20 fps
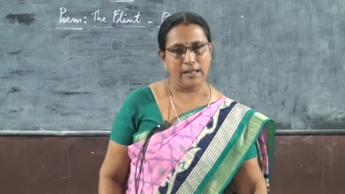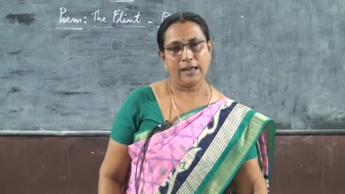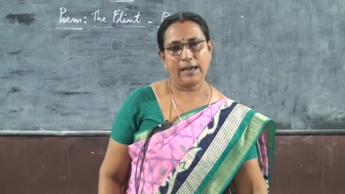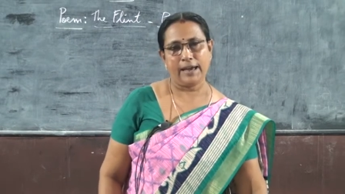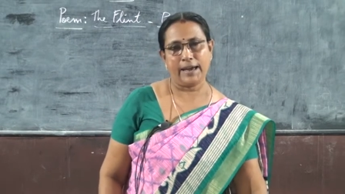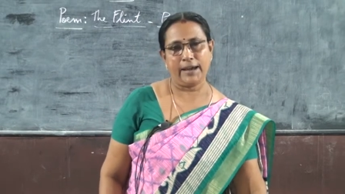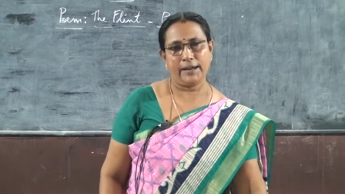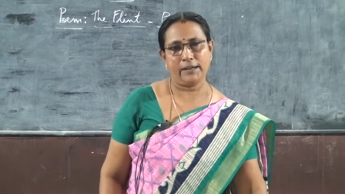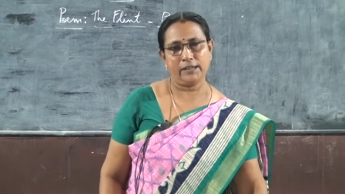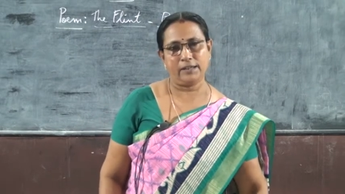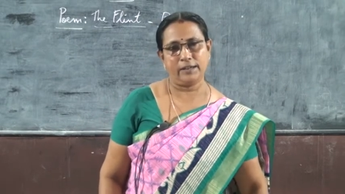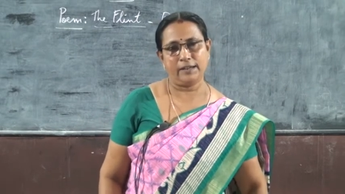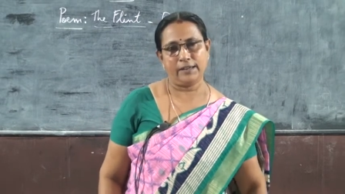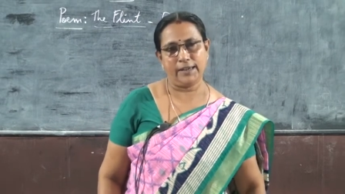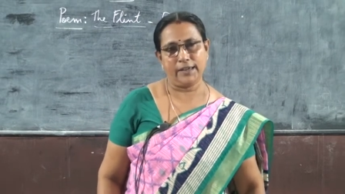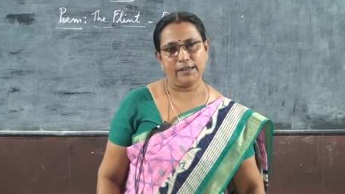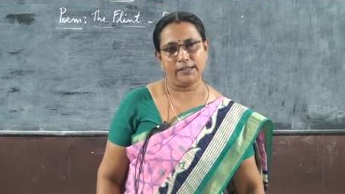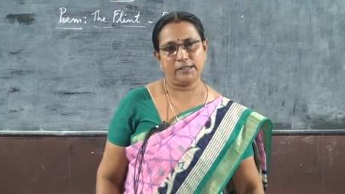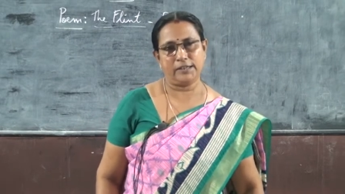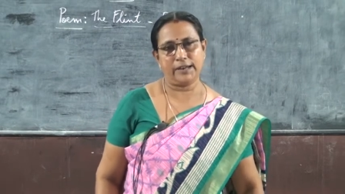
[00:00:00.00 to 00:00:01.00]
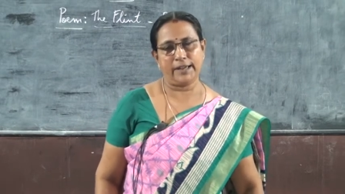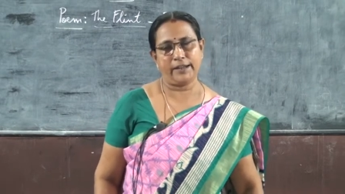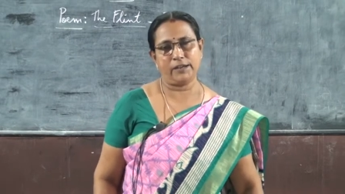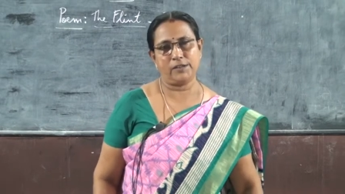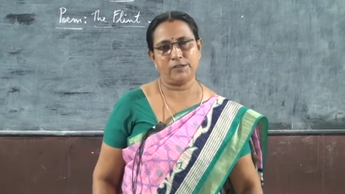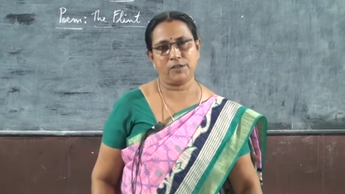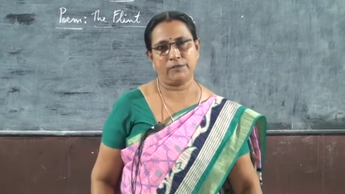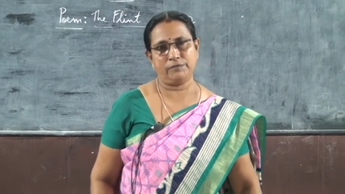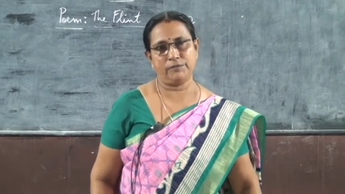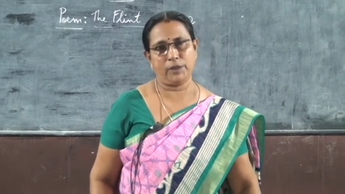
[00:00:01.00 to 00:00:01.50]
and the 8
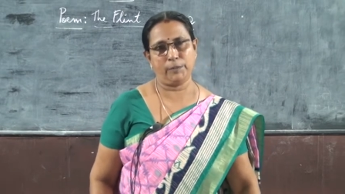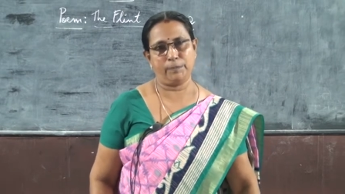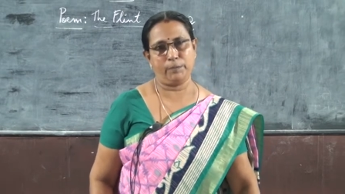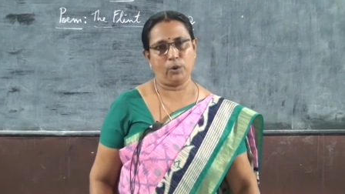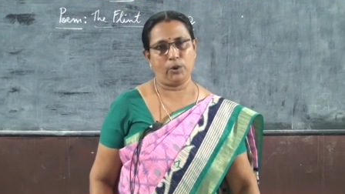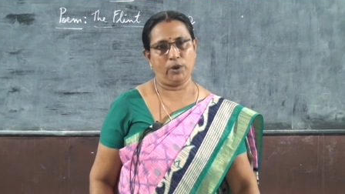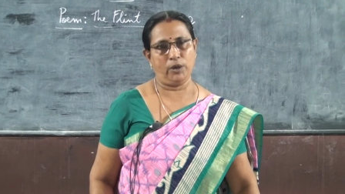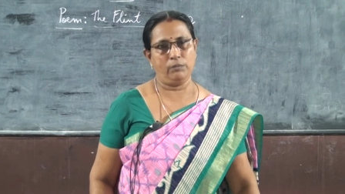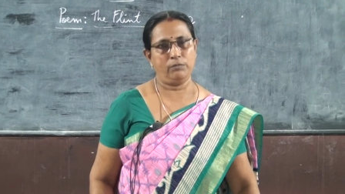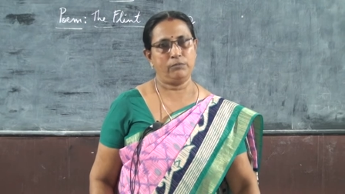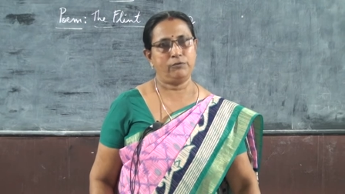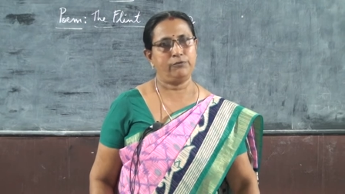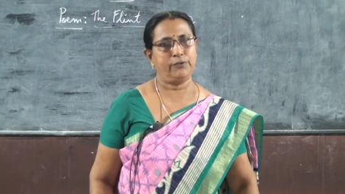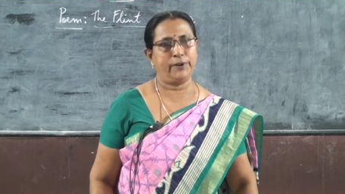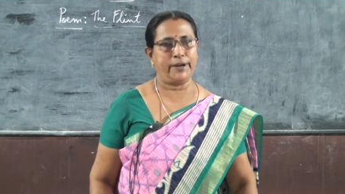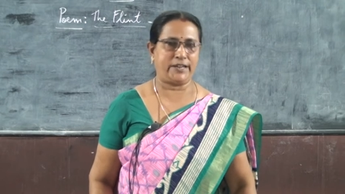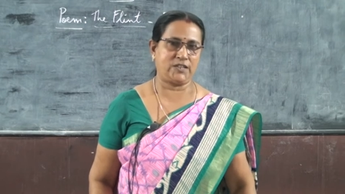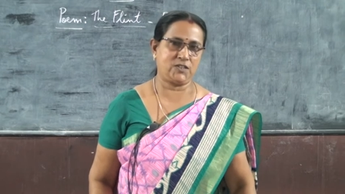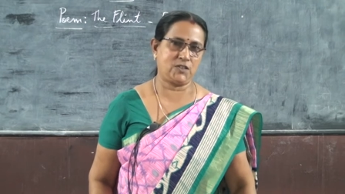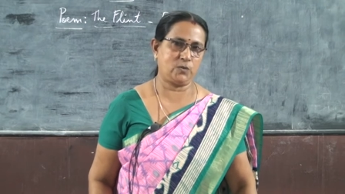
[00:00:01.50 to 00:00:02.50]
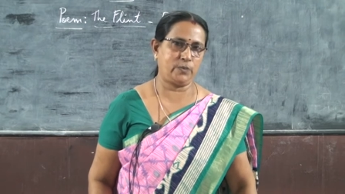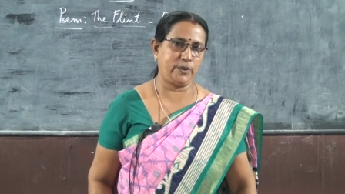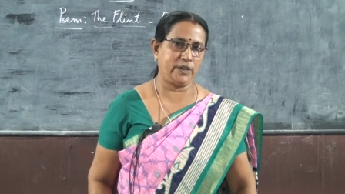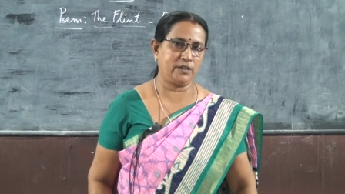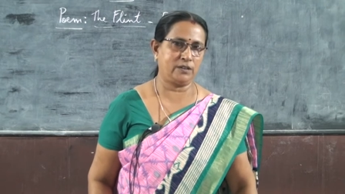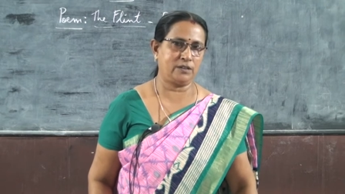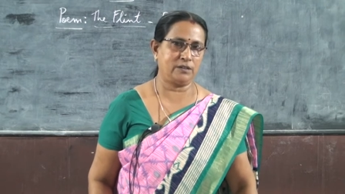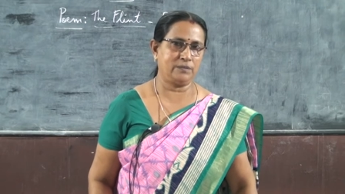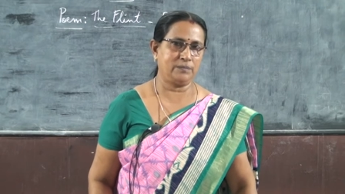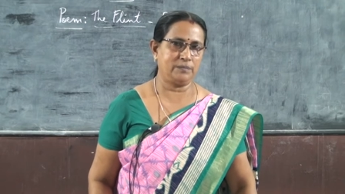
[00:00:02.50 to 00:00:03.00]
lines of the poem for next week.
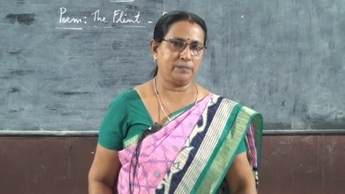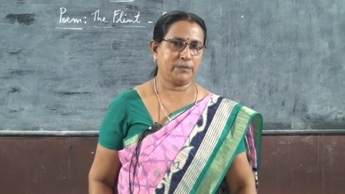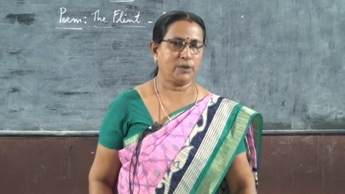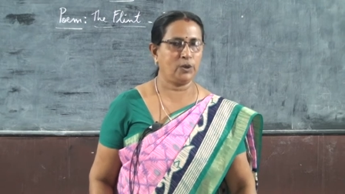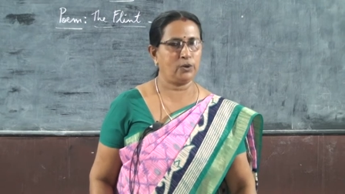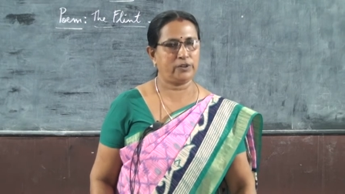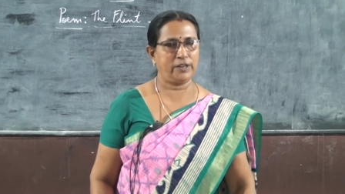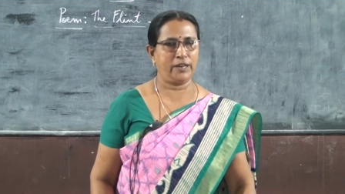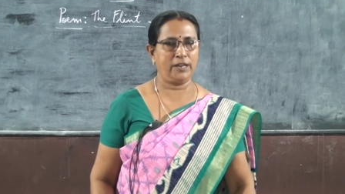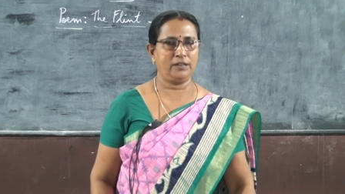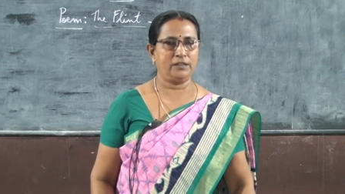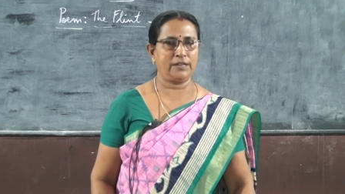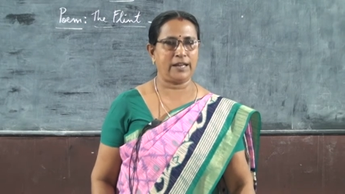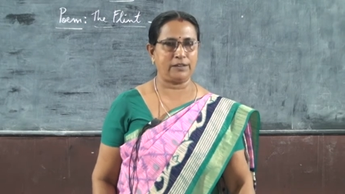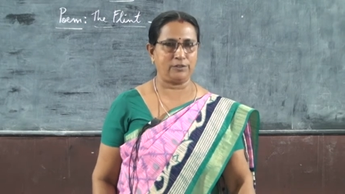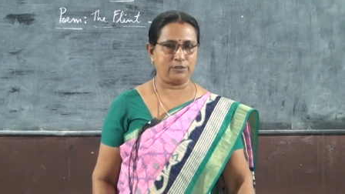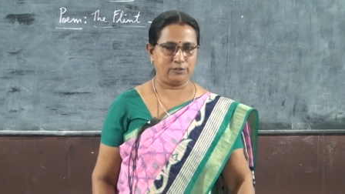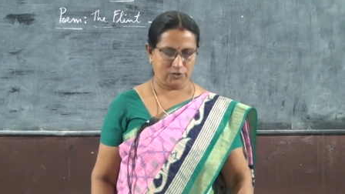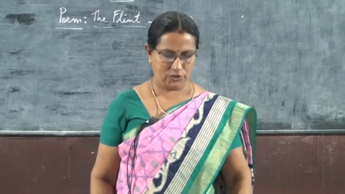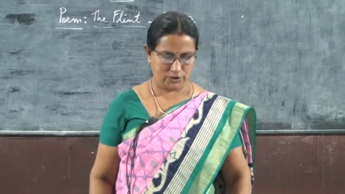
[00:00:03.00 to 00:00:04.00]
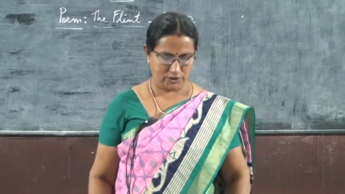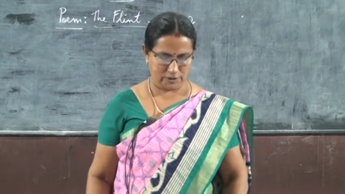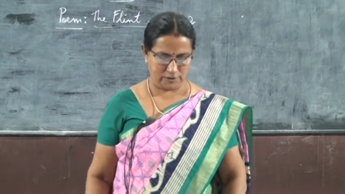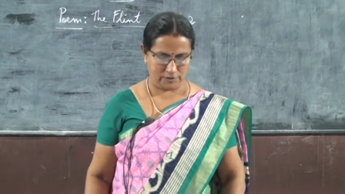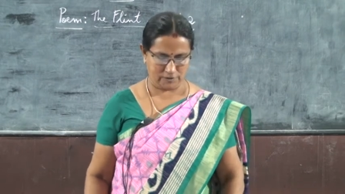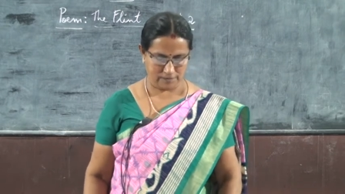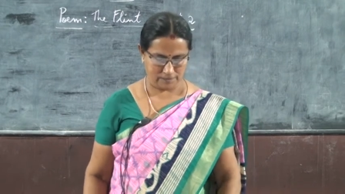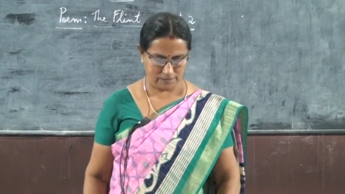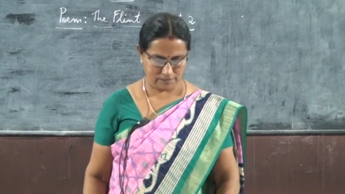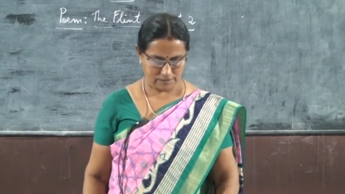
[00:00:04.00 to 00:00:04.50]
Okay, thank you
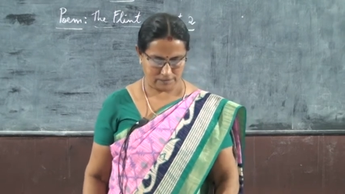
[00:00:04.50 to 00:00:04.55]
children.